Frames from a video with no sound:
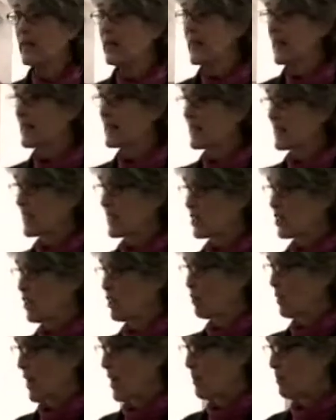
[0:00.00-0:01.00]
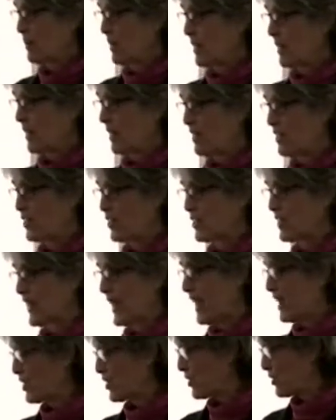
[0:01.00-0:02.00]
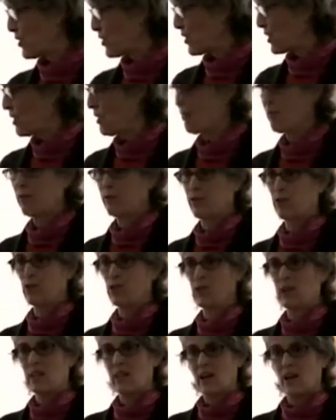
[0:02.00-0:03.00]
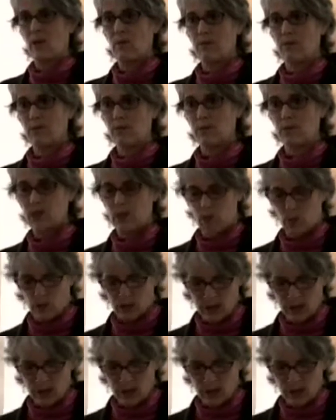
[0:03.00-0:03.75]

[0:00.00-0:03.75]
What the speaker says: We think this is all right because the answer is food can come from